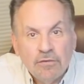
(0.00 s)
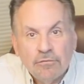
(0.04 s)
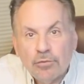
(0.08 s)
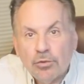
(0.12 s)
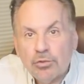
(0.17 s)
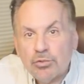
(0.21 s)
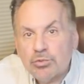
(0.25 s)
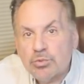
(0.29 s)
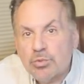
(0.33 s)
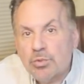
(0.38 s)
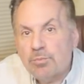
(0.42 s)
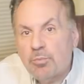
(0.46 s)

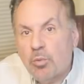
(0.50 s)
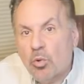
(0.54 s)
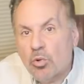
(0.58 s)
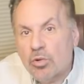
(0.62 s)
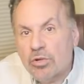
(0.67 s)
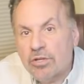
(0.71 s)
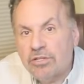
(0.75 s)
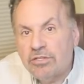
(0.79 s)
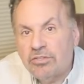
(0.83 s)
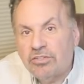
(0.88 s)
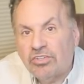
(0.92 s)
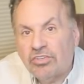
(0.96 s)
First
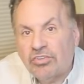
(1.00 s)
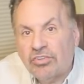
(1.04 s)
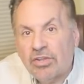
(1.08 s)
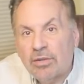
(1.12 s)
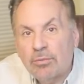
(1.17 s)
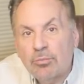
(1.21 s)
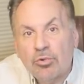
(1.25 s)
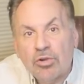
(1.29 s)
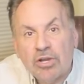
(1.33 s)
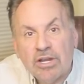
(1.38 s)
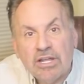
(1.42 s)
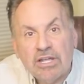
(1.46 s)
reported
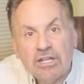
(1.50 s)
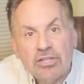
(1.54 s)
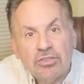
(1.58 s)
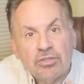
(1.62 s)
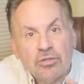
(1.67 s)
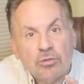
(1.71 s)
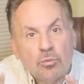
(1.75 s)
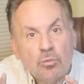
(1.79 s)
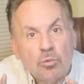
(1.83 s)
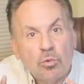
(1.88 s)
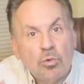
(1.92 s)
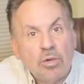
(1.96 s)
December eighth
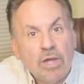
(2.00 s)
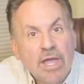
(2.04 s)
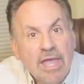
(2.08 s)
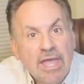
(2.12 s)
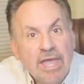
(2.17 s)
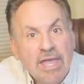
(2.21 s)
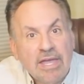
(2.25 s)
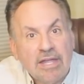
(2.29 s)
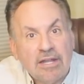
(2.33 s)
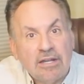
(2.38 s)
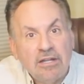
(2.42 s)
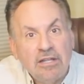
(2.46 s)
in
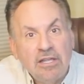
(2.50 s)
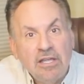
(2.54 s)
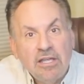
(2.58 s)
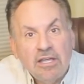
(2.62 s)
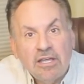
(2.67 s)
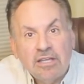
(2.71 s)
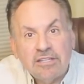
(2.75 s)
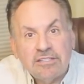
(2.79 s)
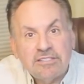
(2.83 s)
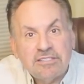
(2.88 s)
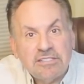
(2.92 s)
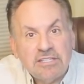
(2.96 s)
Wuhan,
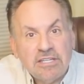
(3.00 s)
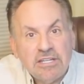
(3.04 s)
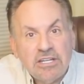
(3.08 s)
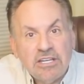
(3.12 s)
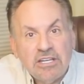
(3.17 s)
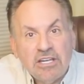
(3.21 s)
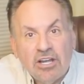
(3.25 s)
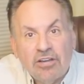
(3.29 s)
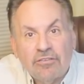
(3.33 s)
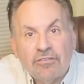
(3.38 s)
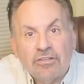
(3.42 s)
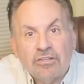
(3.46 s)
a
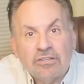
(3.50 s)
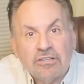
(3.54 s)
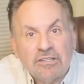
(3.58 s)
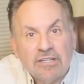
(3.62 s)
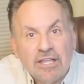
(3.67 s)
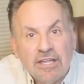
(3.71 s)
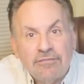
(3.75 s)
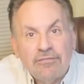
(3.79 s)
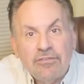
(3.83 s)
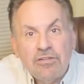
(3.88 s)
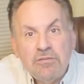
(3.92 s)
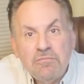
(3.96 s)
city of
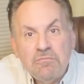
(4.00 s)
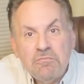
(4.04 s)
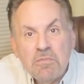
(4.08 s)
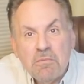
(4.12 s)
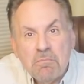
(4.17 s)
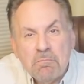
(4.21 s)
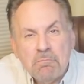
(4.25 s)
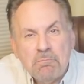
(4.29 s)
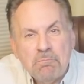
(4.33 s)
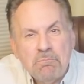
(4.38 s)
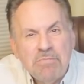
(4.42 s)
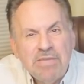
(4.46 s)

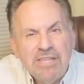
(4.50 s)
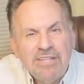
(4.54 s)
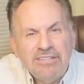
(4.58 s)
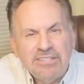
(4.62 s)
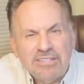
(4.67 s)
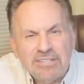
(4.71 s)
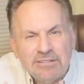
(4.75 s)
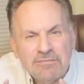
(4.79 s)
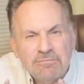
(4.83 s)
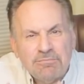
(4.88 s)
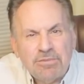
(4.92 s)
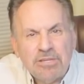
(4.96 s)
eleven
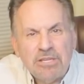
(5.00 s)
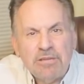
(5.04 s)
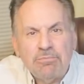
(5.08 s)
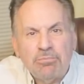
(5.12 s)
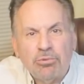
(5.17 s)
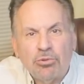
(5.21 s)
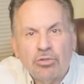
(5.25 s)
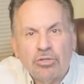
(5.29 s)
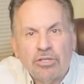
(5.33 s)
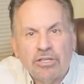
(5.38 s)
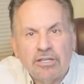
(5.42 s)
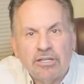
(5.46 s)
million
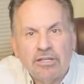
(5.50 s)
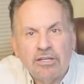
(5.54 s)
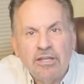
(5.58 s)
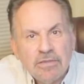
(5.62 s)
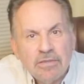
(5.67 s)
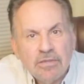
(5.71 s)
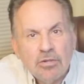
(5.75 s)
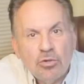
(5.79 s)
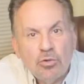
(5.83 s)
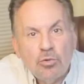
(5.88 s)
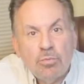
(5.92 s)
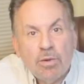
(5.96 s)
people in
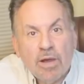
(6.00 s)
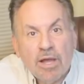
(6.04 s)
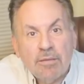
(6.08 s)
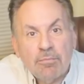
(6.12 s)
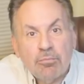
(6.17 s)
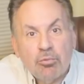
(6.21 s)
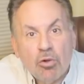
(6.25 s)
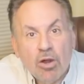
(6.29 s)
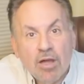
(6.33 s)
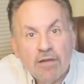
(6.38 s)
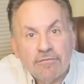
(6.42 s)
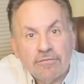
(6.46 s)

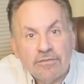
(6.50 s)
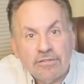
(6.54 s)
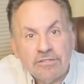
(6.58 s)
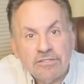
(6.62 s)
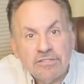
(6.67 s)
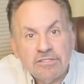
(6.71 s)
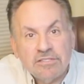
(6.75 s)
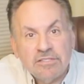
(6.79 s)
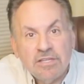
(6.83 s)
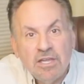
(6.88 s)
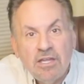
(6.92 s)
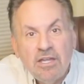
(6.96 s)
Hubei
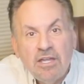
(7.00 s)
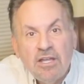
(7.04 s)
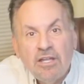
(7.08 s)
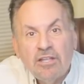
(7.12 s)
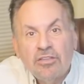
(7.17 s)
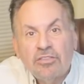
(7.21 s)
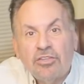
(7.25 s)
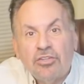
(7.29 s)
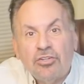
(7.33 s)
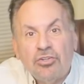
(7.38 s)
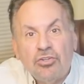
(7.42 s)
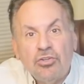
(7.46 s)
province,
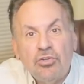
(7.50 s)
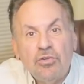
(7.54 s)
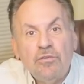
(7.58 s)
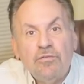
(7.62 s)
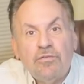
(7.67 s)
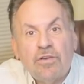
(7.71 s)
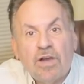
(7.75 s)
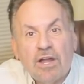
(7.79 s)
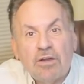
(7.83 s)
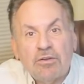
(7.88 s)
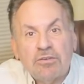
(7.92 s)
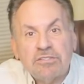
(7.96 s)
the new
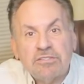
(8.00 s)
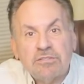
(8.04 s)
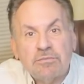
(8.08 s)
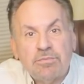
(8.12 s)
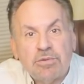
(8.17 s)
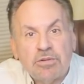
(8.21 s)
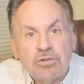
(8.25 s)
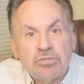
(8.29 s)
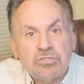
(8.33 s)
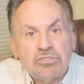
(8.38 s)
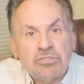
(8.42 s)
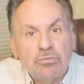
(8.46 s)
virus
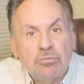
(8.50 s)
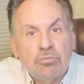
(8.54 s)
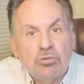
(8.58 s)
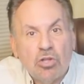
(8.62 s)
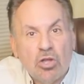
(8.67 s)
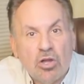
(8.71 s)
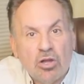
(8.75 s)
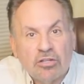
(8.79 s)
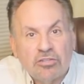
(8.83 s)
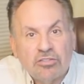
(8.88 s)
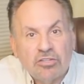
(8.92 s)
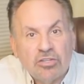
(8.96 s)
appears to
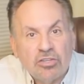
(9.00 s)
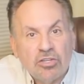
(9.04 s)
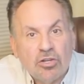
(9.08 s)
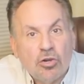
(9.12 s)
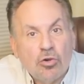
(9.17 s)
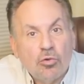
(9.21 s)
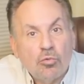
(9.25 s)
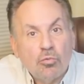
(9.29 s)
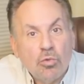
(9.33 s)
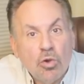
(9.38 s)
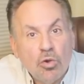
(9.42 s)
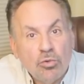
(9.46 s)
belong to the
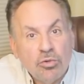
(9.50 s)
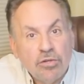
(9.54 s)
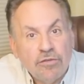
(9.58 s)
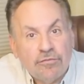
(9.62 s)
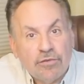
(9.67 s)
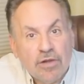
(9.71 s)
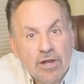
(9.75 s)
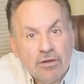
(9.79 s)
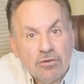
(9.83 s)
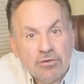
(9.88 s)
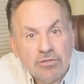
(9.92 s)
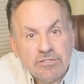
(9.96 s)

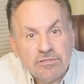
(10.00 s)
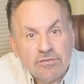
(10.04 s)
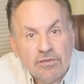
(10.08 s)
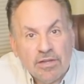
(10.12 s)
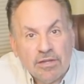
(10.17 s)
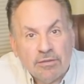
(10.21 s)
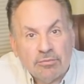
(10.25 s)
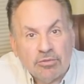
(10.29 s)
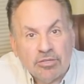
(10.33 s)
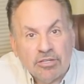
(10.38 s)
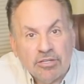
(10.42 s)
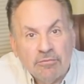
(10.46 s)
coronavirus
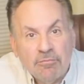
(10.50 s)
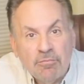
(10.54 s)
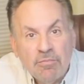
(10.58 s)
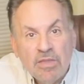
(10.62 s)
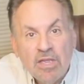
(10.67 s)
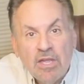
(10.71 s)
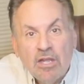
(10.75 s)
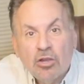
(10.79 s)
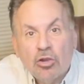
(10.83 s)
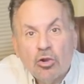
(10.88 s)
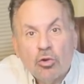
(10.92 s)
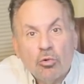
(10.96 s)
family.
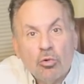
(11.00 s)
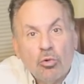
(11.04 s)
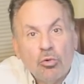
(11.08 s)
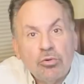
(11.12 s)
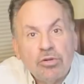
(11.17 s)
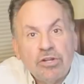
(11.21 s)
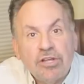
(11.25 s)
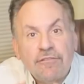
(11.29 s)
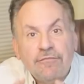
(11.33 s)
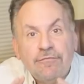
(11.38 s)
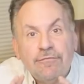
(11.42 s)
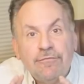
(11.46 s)

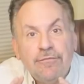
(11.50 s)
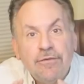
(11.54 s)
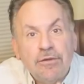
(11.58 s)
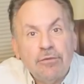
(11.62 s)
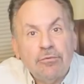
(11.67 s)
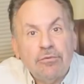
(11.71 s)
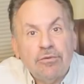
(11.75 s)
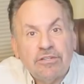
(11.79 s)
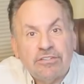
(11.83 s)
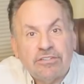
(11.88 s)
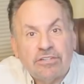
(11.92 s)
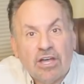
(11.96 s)

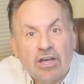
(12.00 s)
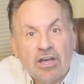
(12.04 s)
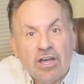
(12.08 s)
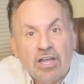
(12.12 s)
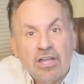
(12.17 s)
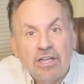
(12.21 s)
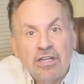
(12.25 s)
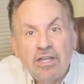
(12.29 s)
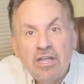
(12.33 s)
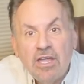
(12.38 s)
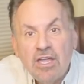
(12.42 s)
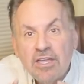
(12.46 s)

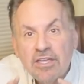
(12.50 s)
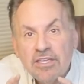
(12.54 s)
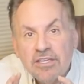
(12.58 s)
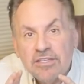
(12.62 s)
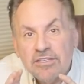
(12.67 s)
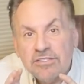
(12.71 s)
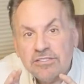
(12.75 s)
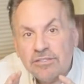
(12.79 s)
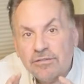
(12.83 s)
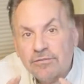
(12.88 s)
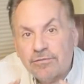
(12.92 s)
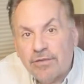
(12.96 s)
Coronaviridae
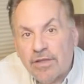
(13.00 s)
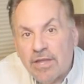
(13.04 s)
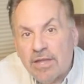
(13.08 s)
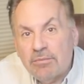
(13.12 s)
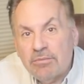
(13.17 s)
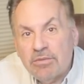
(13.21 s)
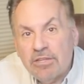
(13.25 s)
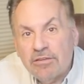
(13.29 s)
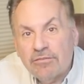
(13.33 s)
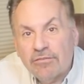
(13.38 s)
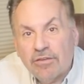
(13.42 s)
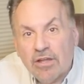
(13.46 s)
is a
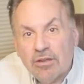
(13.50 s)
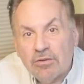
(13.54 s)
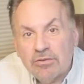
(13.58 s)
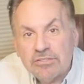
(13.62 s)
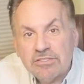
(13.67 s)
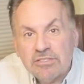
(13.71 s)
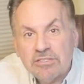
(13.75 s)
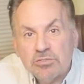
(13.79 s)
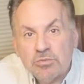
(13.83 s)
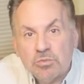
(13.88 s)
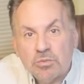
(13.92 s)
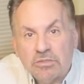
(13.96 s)
family of
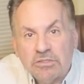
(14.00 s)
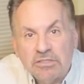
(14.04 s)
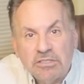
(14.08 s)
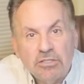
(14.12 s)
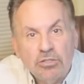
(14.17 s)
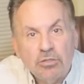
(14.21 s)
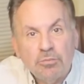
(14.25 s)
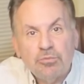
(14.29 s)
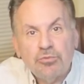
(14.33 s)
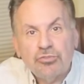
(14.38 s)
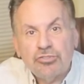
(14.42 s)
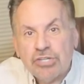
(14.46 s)
viruses with
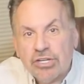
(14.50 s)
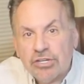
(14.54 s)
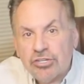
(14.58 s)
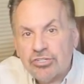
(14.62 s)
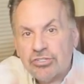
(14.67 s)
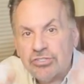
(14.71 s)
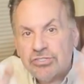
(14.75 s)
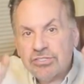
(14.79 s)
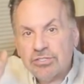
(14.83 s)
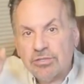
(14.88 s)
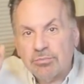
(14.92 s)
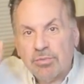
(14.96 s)
little
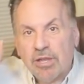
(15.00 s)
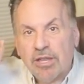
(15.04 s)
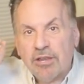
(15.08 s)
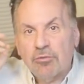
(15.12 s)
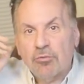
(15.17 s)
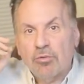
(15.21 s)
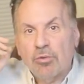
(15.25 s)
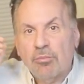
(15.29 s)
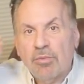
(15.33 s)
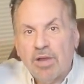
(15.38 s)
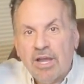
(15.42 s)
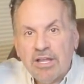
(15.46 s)
projections that
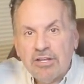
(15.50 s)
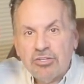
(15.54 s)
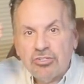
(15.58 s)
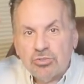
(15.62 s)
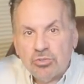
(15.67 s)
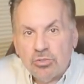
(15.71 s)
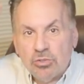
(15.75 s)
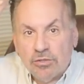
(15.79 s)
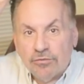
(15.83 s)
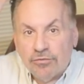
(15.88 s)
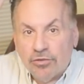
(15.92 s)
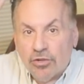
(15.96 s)
might remind
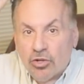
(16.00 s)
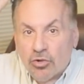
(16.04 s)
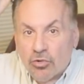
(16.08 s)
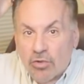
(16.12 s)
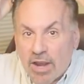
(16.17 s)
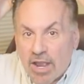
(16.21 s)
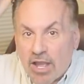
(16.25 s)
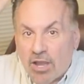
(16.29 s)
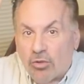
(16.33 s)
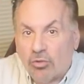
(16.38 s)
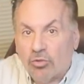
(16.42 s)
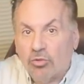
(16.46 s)
you of a
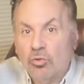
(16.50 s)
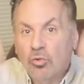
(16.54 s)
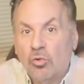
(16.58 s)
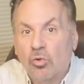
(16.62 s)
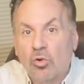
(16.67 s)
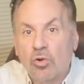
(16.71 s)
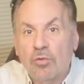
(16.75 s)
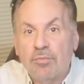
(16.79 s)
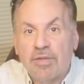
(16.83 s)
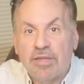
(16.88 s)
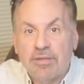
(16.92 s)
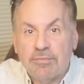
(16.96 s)
crown,
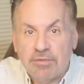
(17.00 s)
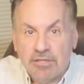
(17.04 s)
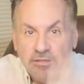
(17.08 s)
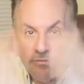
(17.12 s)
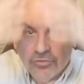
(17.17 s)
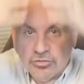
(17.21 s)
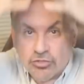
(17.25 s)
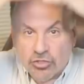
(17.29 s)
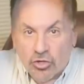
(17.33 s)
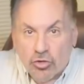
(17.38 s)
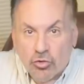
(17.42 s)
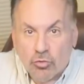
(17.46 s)
or maybe
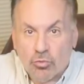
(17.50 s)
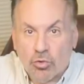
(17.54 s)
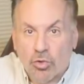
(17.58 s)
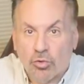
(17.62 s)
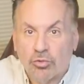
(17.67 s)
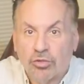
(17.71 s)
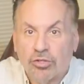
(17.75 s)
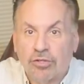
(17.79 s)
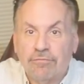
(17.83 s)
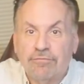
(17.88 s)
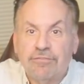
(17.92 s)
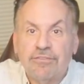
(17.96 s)
even the
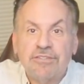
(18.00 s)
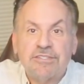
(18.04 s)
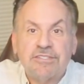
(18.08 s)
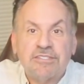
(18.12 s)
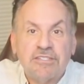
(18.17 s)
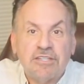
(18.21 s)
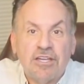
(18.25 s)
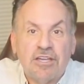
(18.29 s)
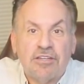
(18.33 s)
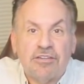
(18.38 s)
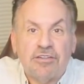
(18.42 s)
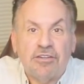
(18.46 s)
corona of the
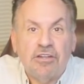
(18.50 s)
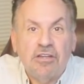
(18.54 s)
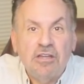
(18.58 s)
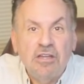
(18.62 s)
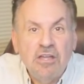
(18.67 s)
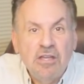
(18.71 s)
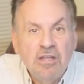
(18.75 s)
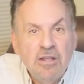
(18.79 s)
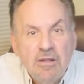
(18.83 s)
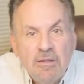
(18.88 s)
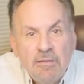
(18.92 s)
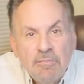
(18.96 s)
sun.
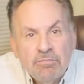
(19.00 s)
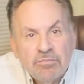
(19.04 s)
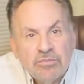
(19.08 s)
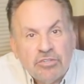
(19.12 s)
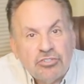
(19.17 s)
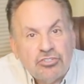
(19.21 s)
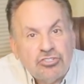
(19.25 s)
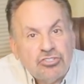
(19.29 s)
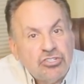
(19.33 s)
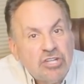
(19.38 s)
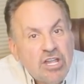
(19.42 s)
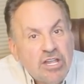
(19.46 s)

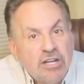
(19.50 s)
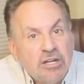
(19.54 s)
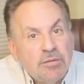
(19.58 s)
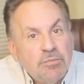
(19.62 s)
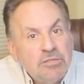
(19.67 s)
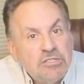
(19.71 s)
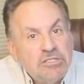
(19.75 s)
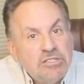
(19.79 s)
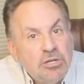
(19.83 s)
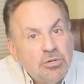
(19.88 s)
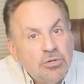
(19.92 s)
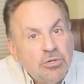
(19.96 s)
The genetic
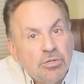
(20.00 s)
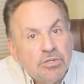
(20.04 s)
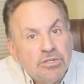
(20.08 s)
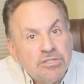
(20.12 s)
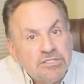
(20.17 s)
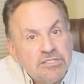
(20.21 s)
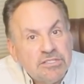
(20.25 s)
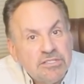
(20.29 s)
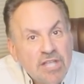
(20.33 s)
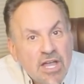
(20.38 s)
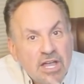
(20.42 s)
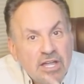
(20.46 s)
material
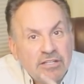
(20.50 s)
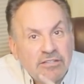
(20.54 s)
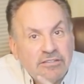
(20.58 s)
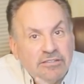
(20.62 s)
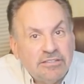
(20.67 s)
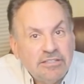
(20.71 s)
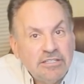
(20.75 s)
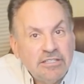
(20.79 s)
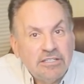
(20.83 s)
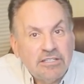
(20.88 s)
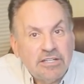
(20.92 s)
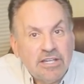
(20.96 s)
is
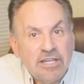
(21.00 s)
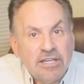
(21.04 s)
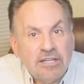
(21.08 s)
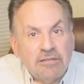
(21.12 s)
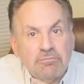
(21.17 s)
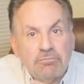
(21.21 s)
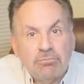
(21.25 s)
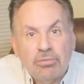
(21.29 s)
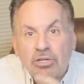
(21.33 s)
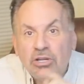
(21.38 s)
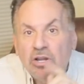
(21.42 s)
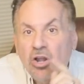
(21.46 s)
not D N
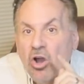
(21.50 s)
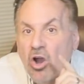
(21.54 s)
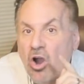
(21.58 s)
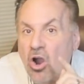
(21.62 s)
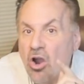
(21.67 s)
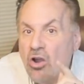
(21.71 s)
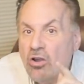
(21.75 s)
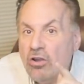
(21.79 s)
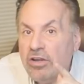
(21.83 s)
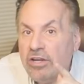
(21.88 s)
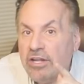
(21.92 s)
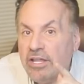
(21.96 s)
A, but
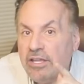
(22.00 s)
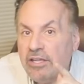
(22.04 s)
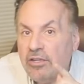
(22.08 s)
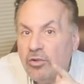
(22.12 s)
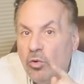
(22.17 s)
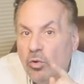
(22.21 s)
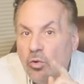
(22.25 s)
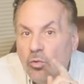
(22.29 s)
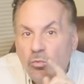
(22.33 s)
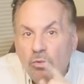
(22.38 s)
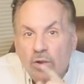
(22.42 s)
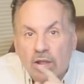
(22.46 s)
R N A,
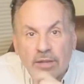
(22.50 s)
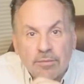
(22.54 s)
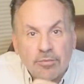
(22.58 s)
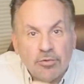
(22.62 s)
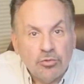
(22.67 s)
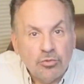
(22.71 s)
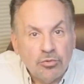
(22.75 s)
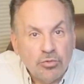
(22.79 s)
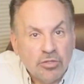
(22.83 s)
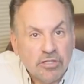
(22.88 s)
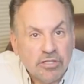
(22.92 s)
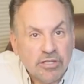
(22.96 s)
or
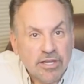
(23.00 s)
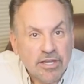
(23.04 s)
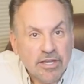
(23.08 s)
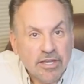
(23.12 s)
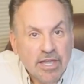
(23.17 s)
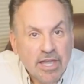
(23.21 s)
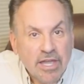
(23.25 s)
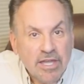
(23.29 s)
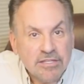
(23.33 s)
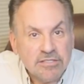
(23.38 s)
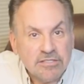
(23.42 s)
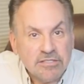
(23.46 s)

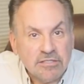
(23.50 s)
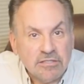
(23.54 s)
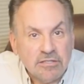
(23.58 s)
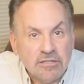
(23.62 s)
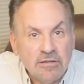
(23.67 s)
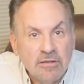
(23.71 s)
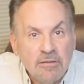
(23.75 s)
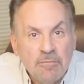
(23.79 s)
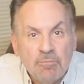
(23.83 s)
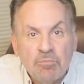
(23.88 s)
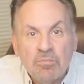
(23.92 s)
ribonucleic acid.